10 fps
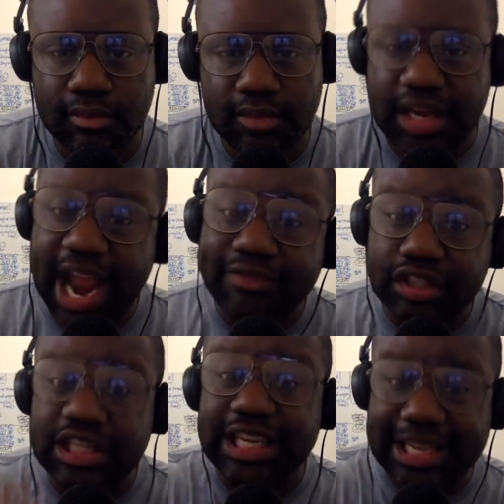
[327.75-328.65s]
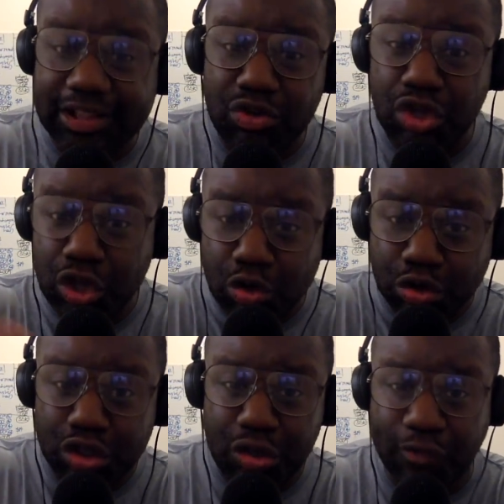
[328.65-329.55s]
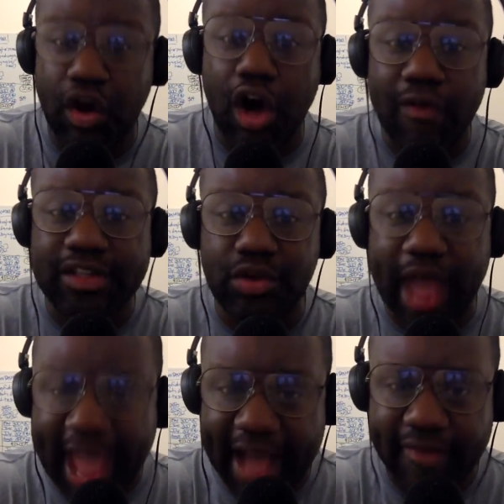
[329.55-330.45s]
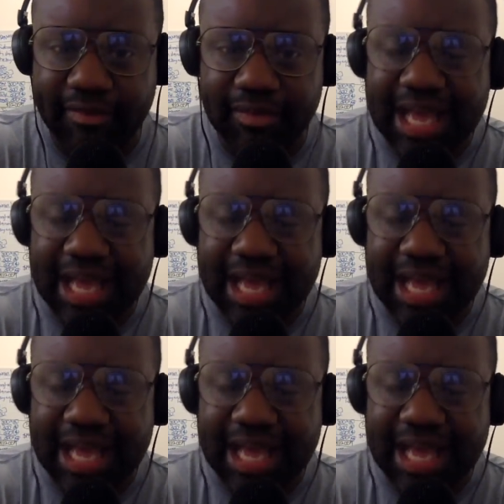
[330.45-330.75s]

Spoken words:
and after she get through using you for all that you have,